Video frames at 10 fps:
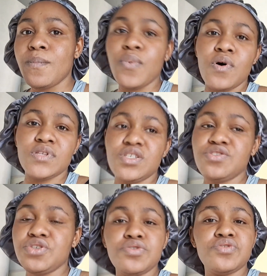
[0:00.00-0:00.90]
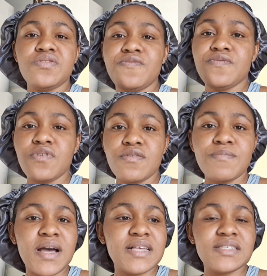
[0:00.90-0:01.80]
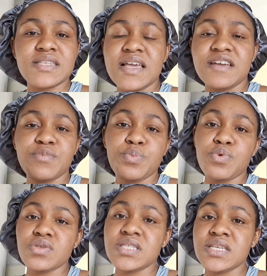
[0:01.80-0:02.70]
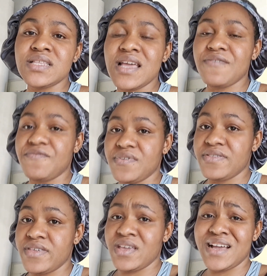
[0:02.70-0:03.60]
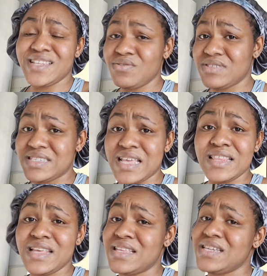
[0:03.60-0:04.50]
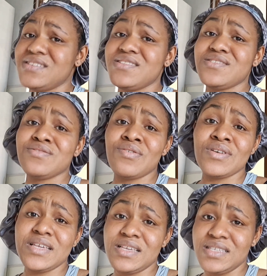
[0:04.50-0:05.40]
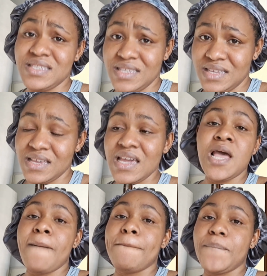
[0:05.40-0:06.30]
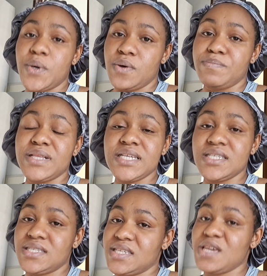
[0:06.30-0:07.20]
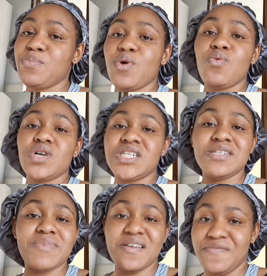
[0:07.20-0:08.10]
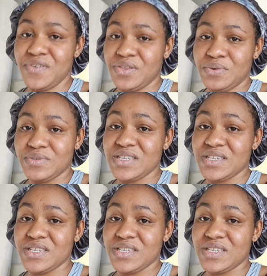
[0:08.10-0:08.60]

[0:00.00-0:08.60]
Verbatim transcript: but due to the Vlogmas I have been posting every day, and I understand that it is not easy, but please keep on watching my videos.